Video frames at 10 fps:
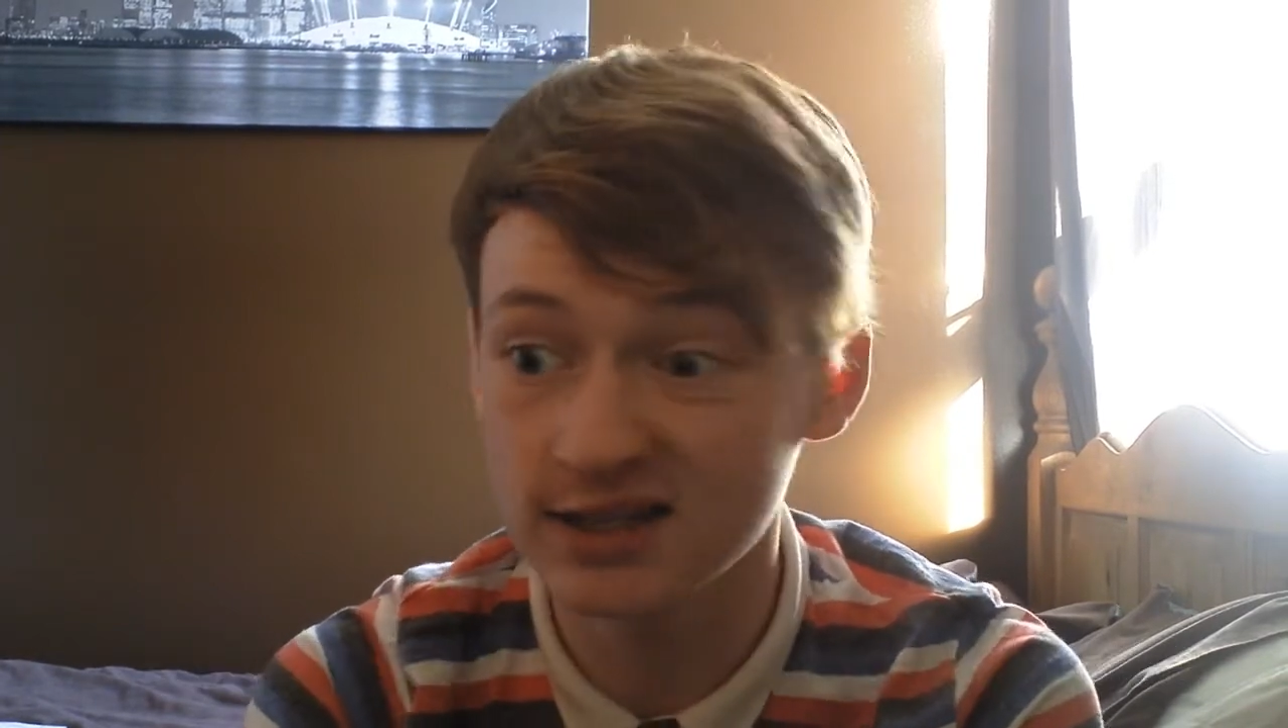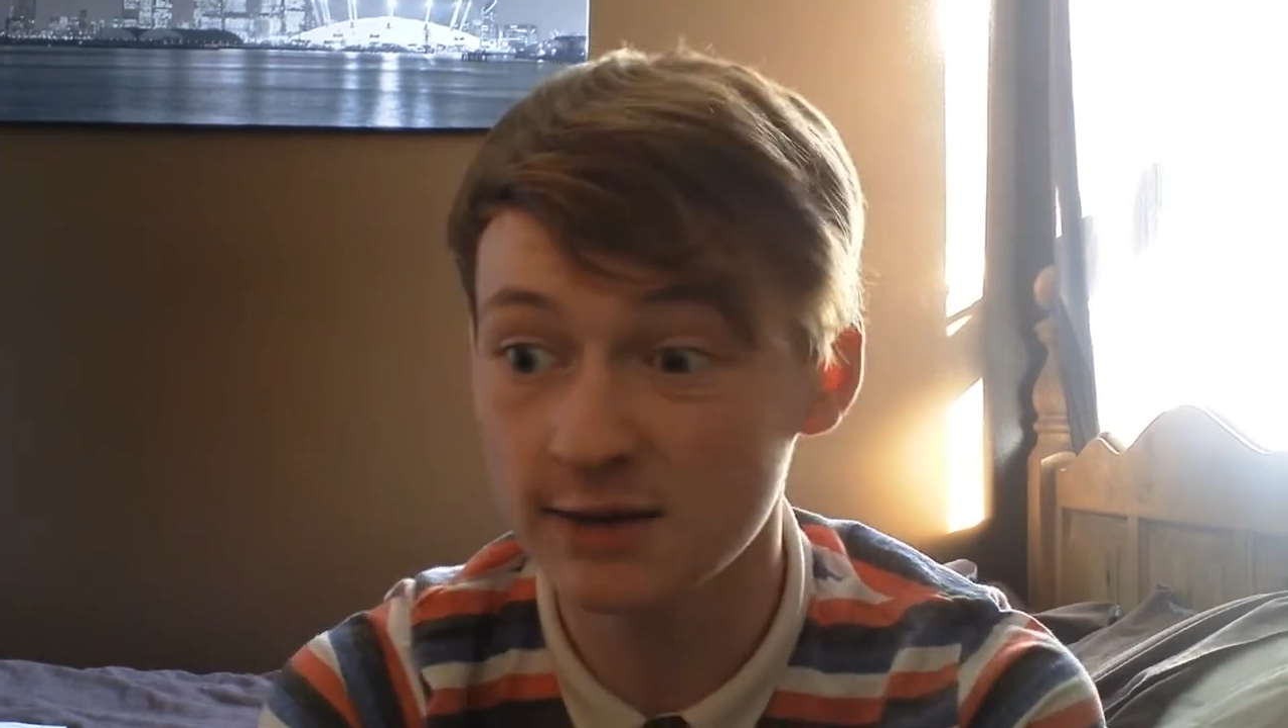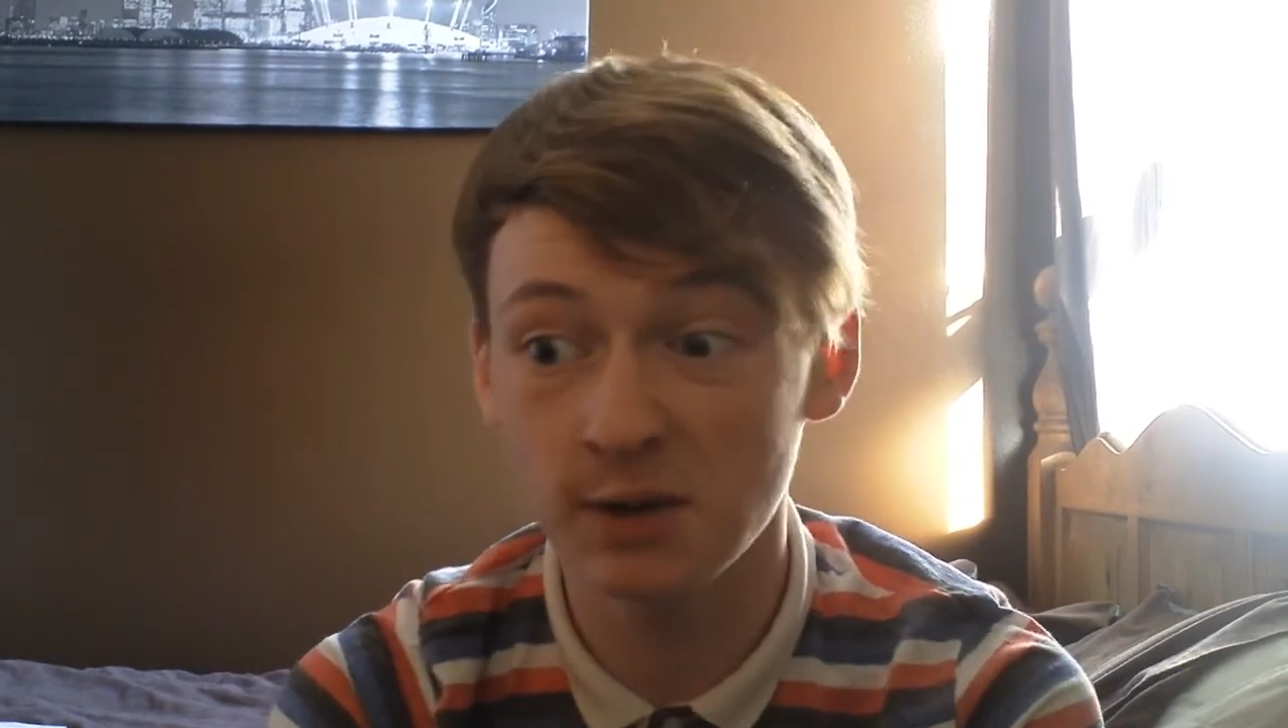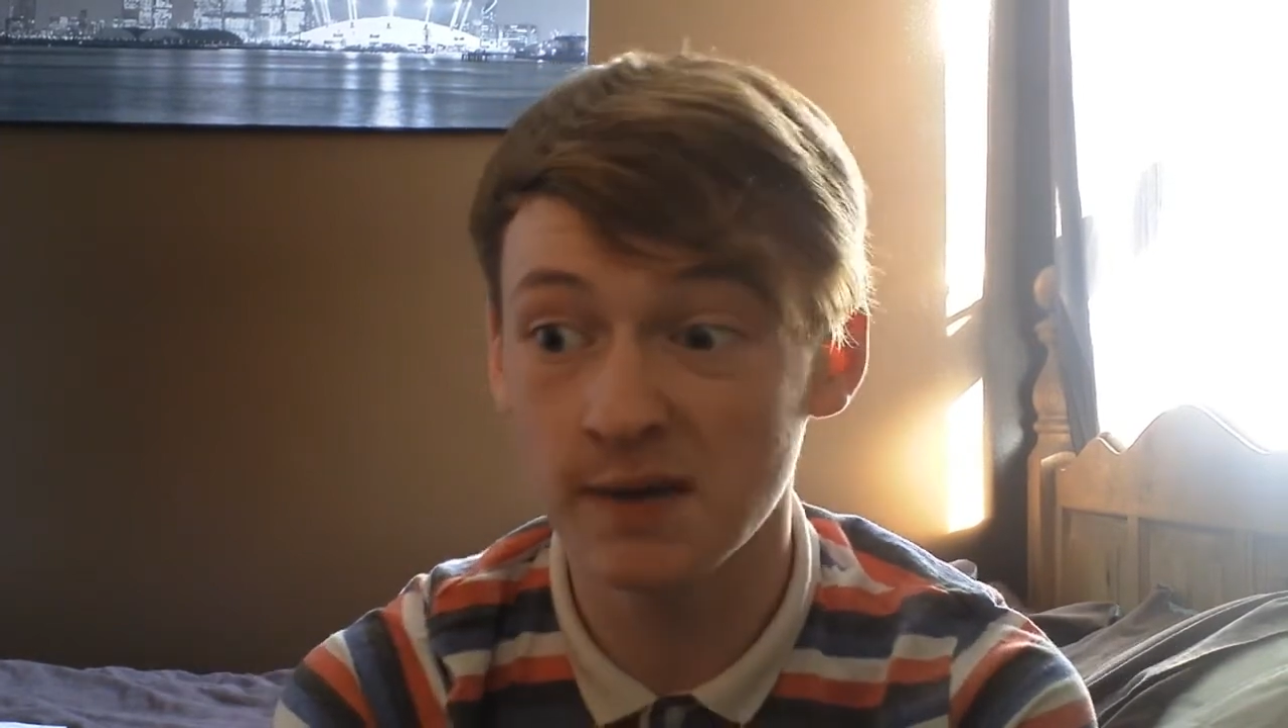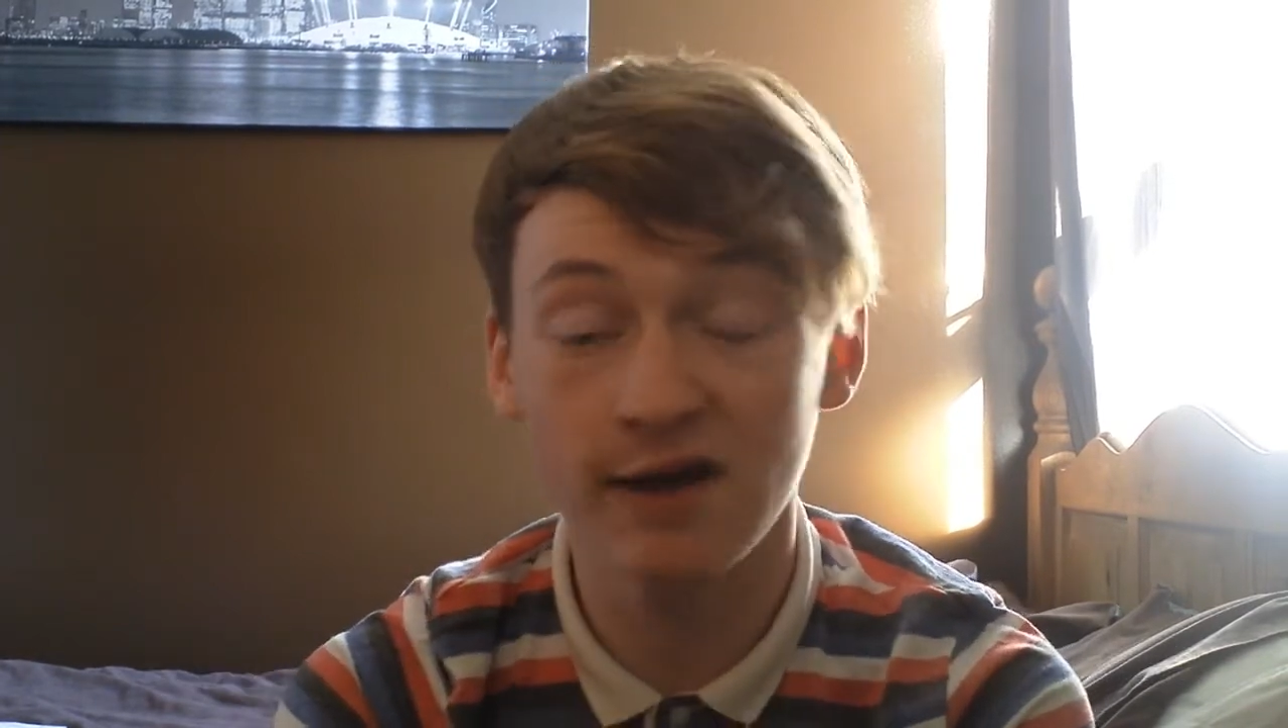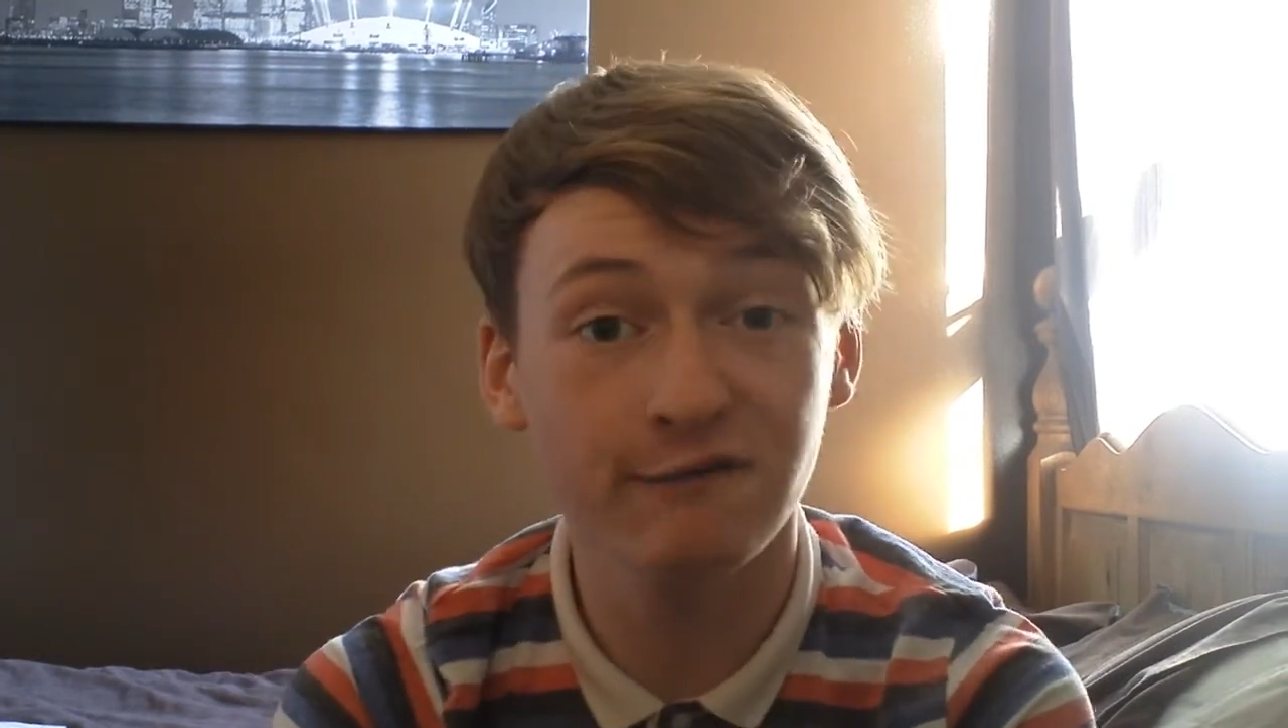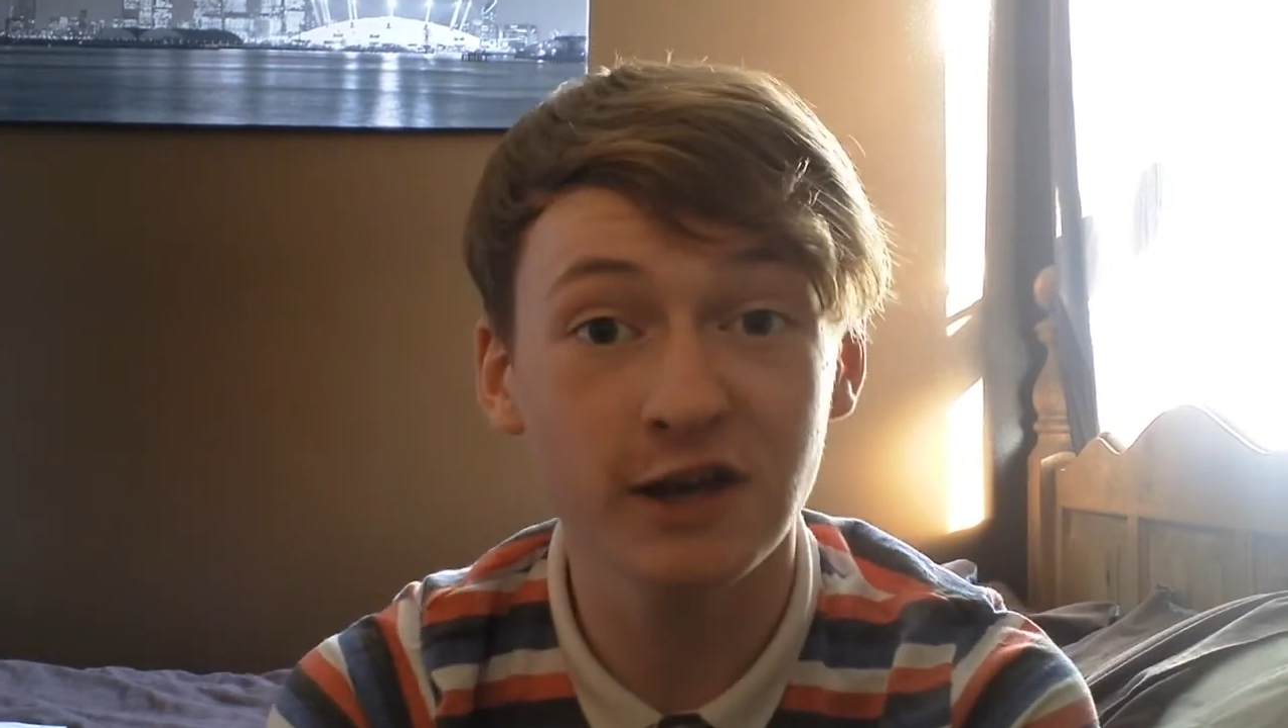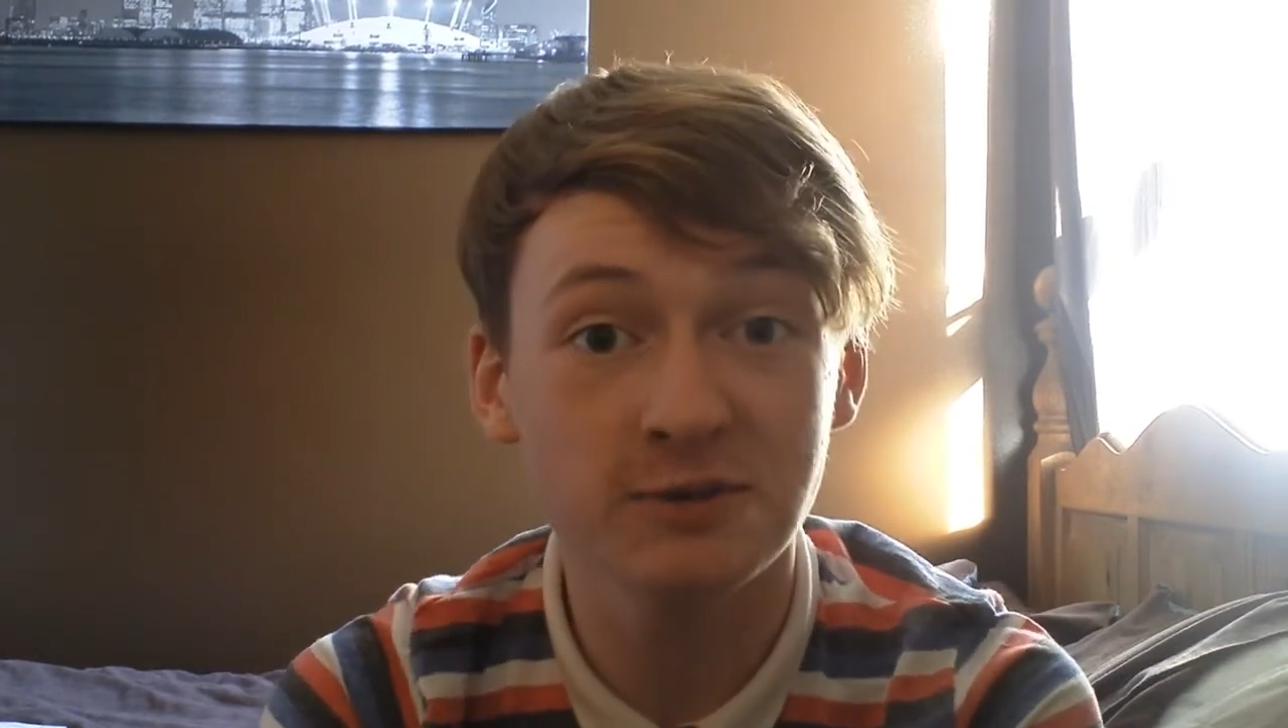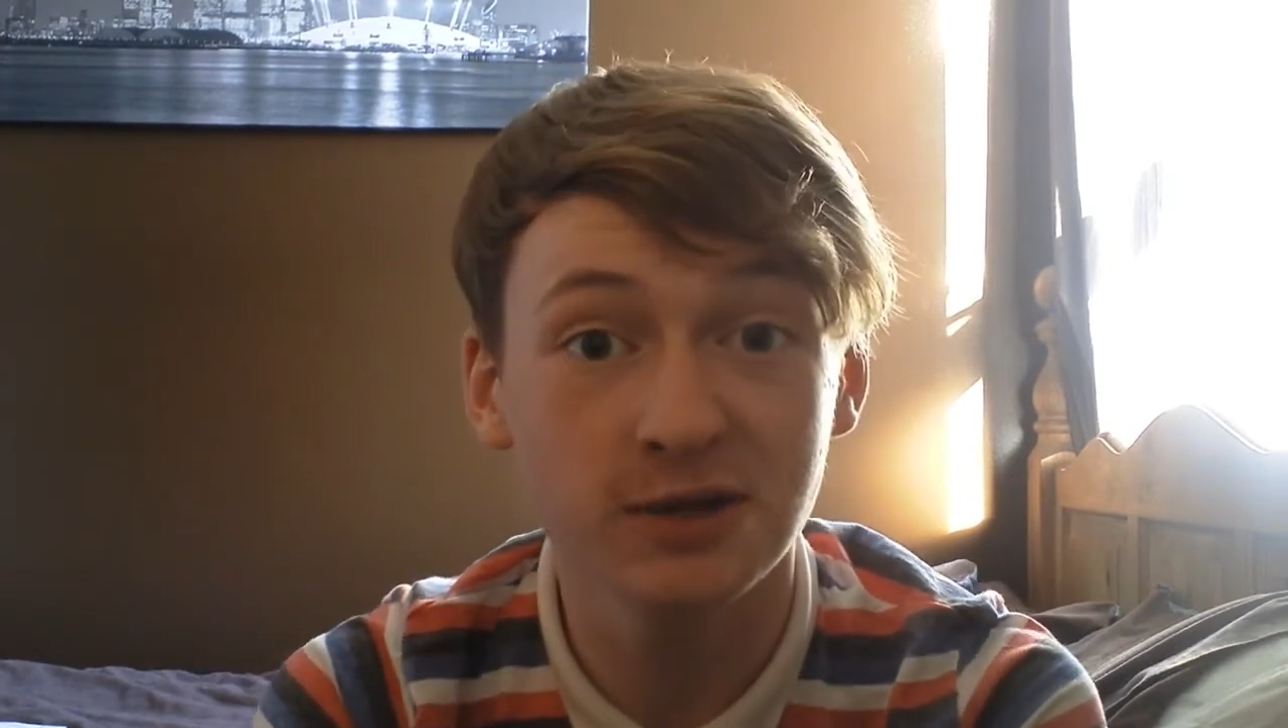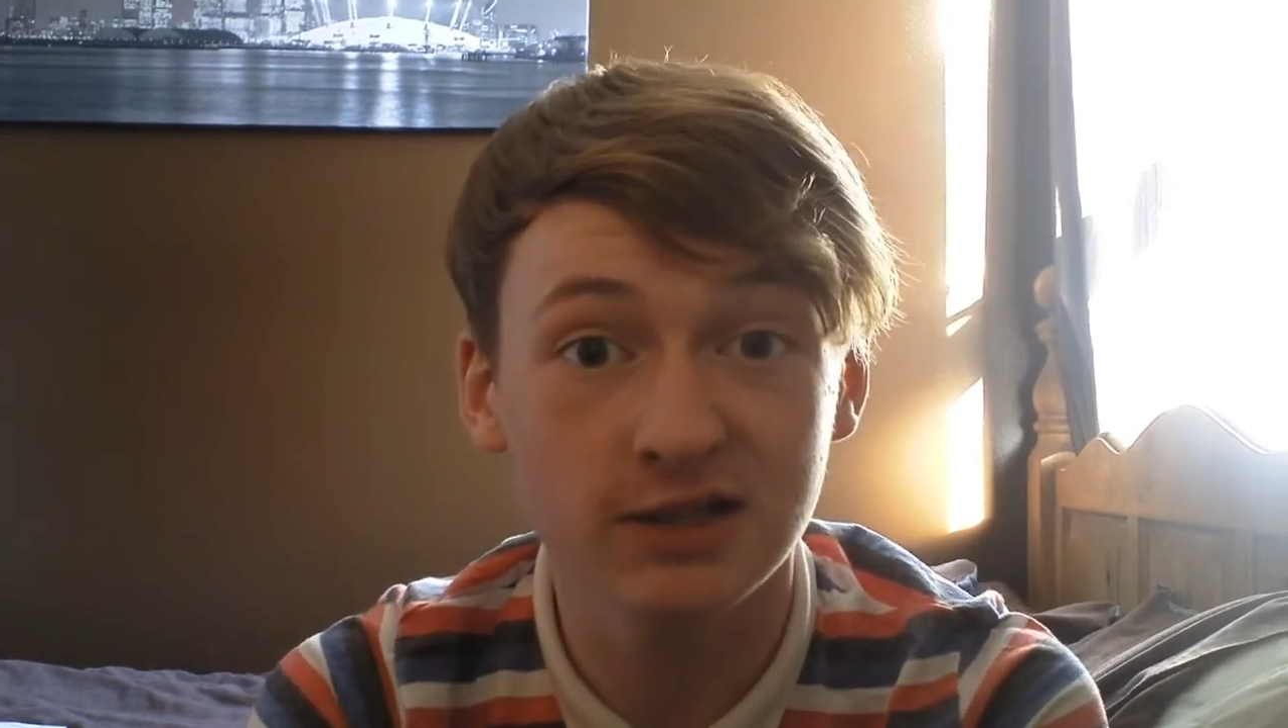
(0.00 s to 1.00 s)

Tell me about a Facebook